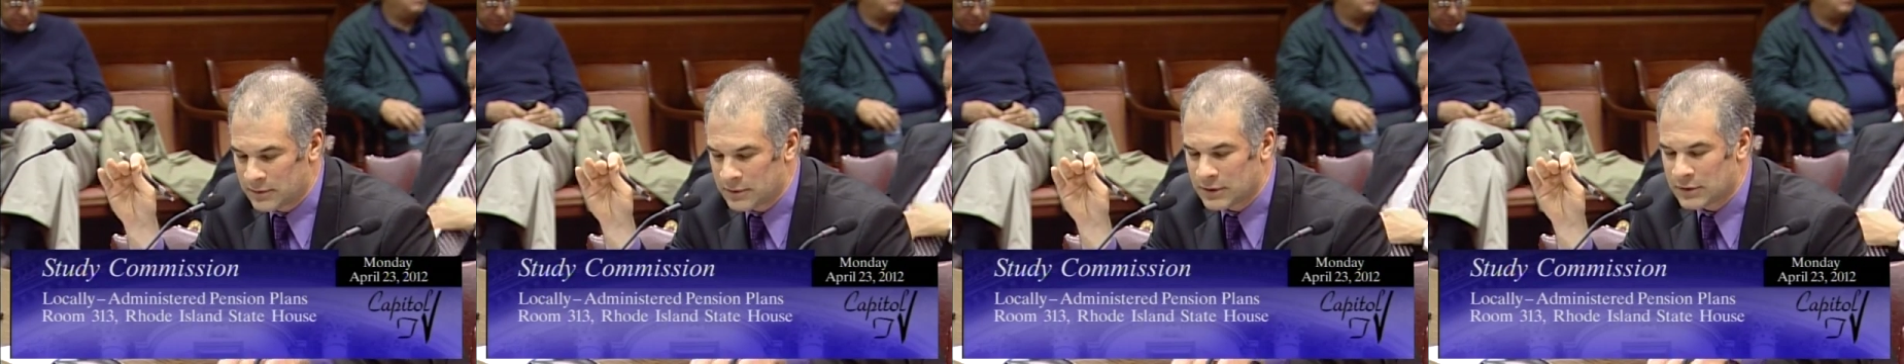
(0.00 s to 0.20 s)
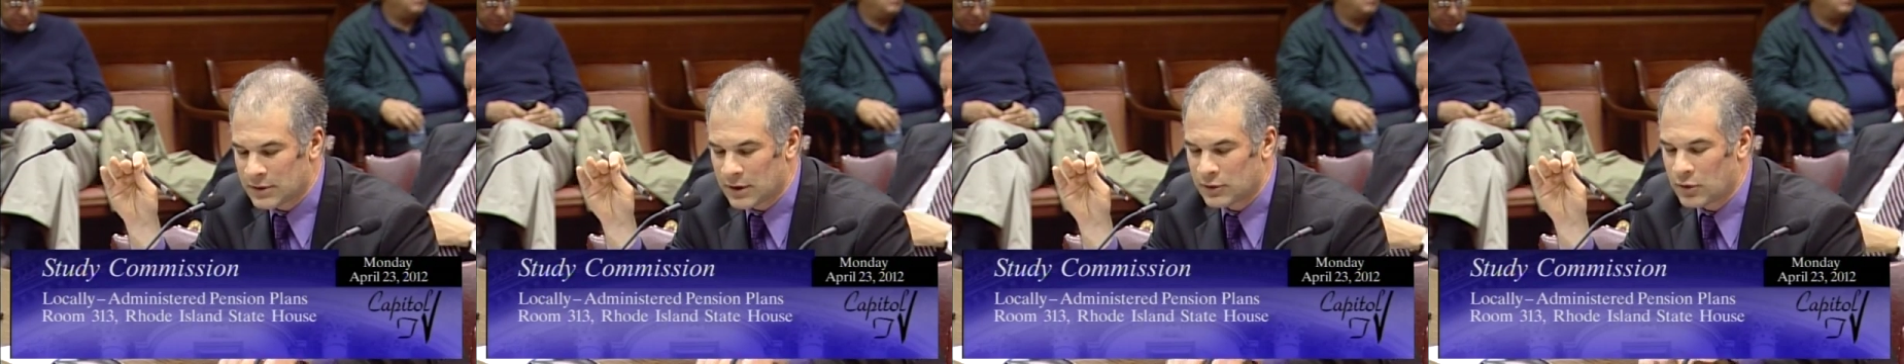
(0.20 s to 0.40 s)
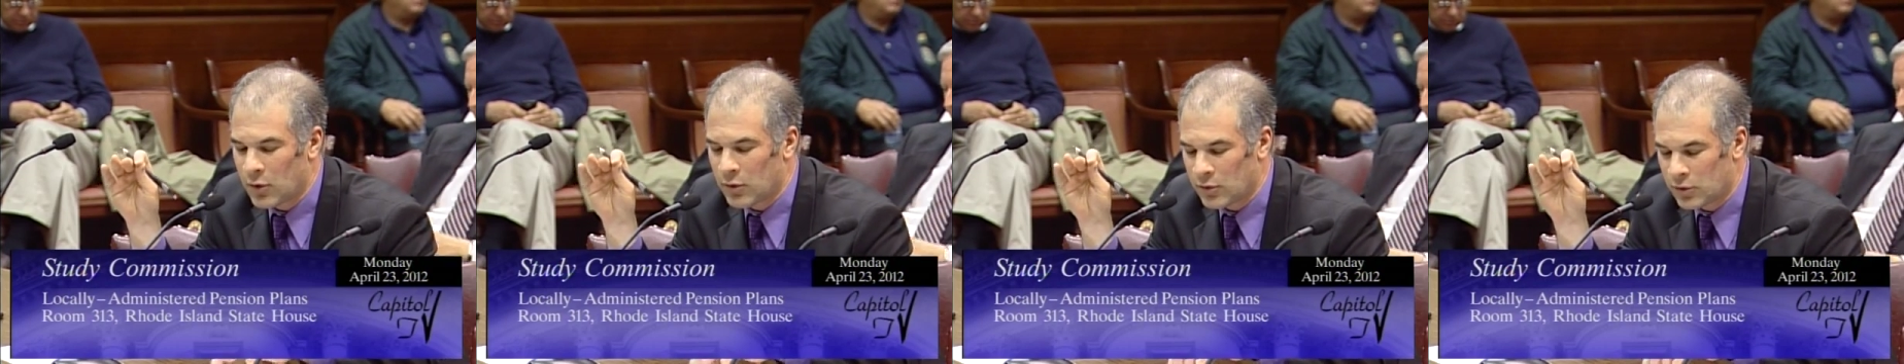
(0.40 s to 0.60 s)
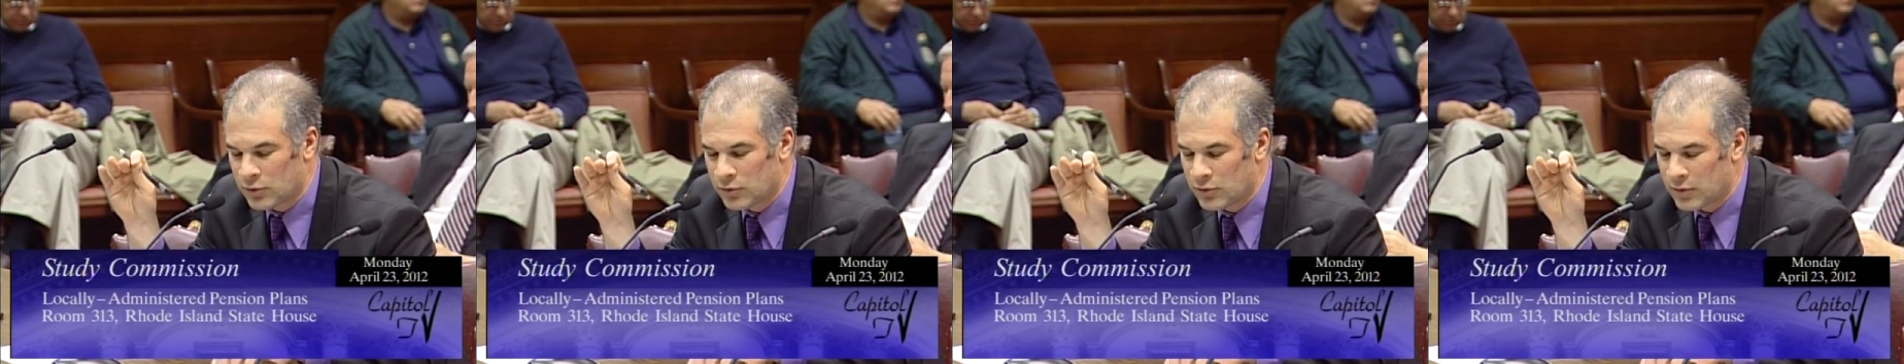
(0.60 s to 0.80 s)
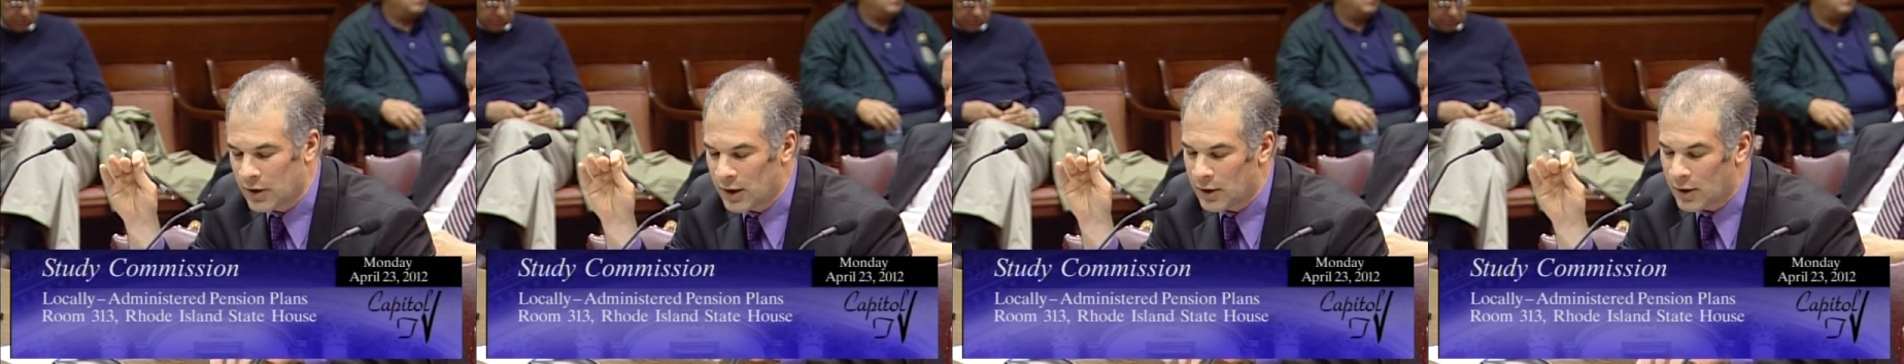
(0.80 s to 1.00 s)
just the total
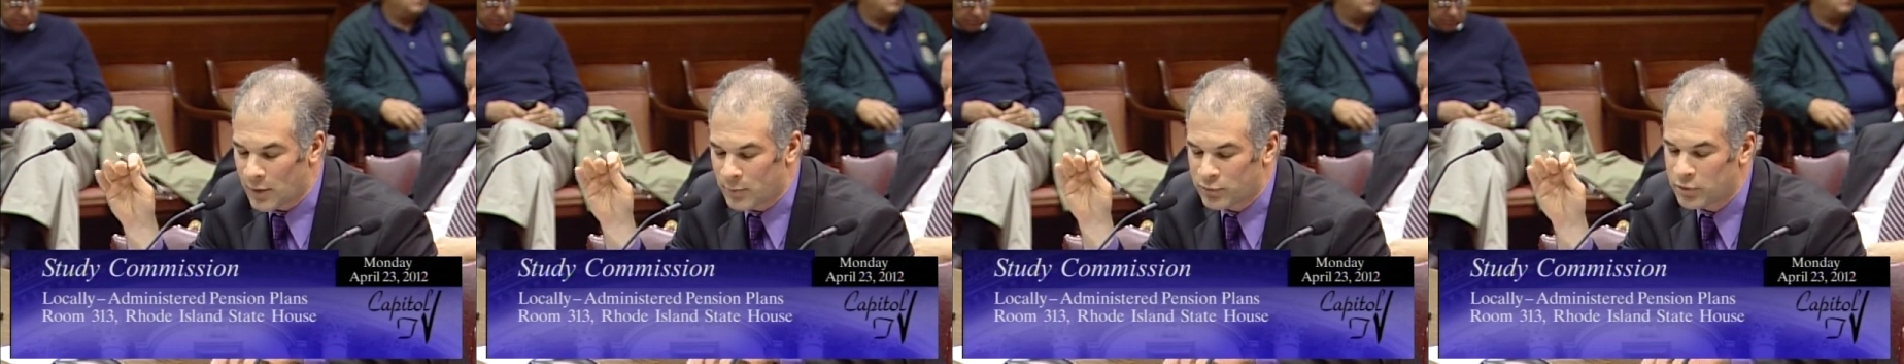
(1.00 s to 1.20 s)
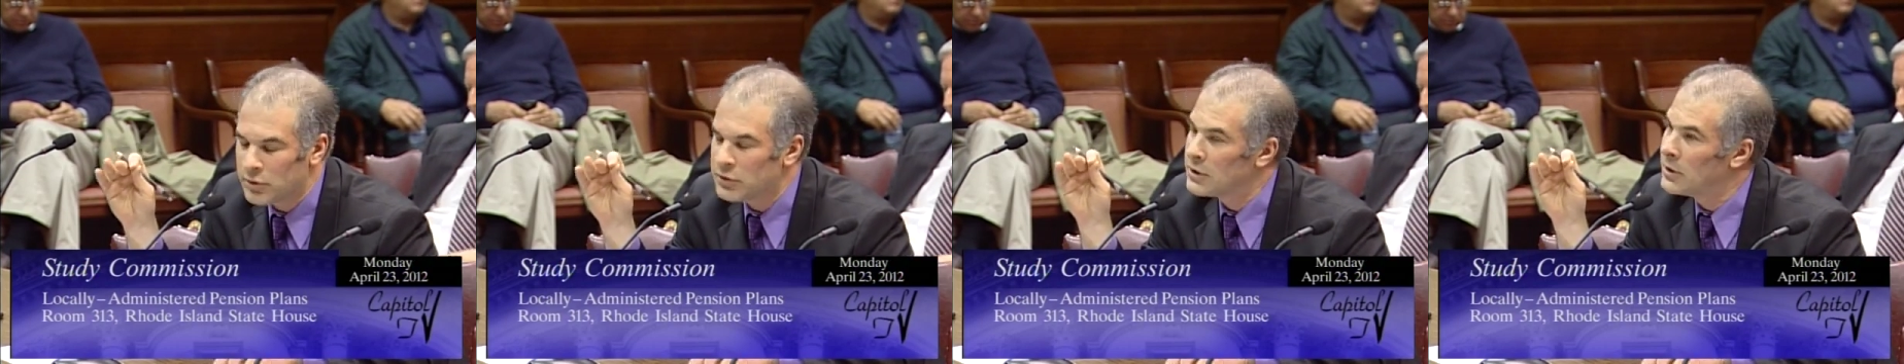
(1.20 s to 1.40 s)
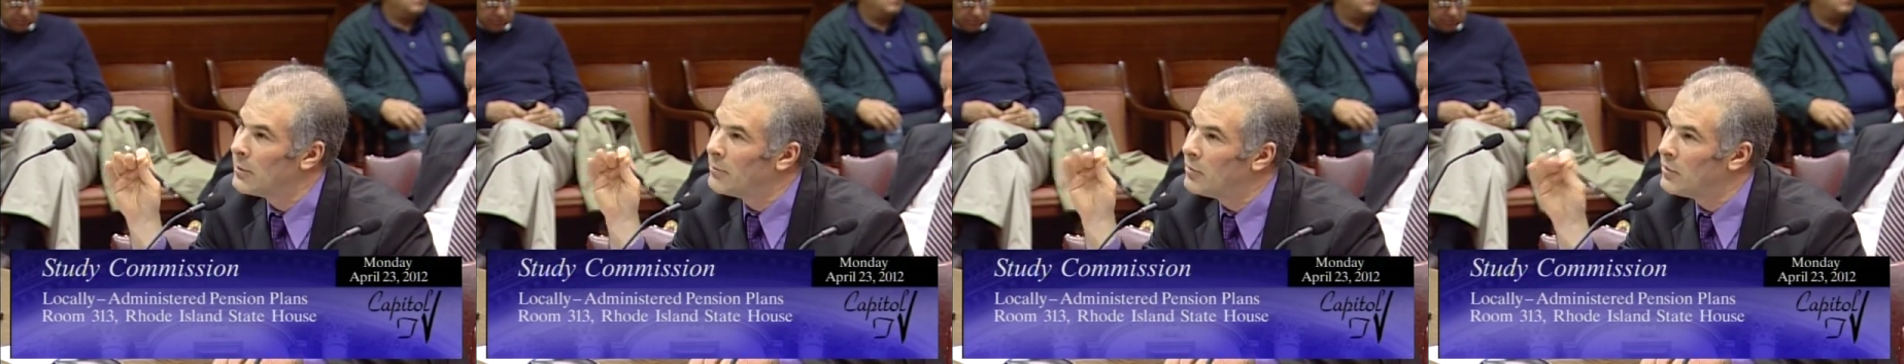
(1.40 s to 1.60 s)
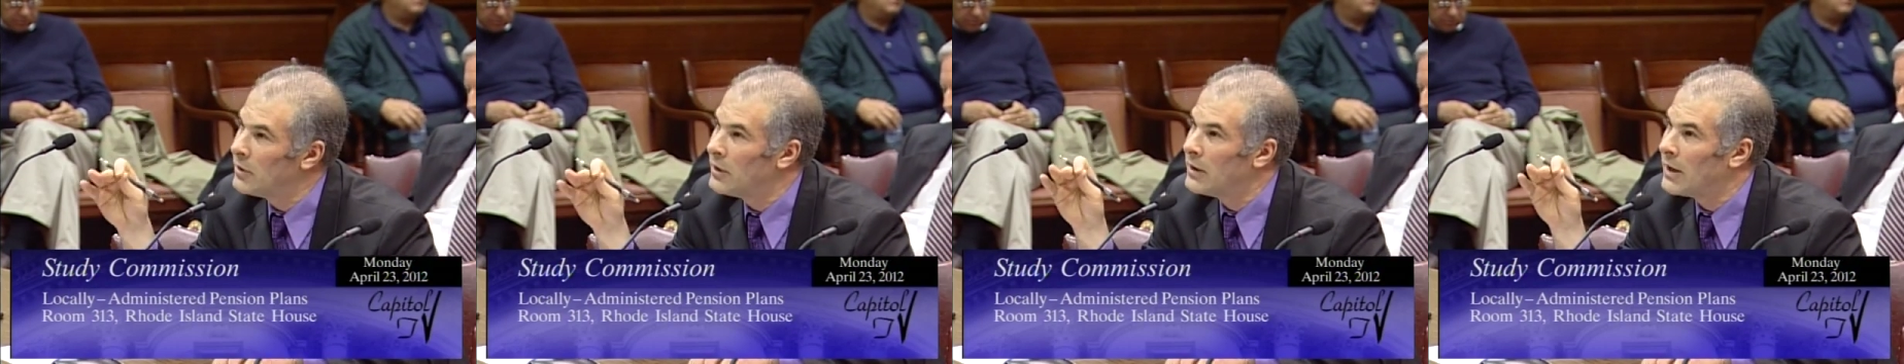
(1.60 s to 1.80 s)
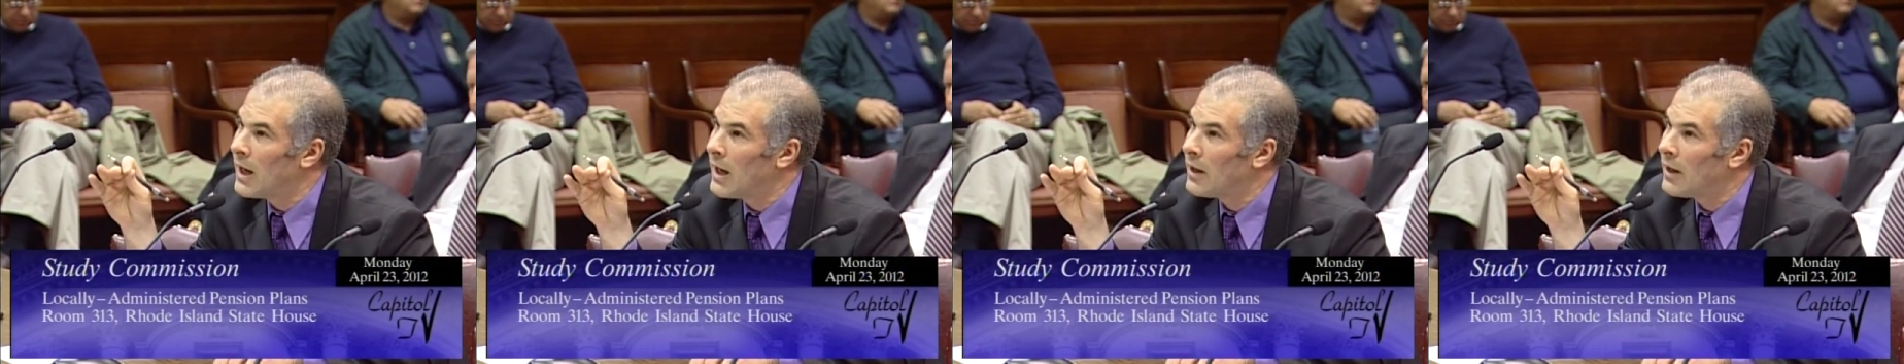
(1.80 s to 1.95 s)
accrued, are approaching $1 billion.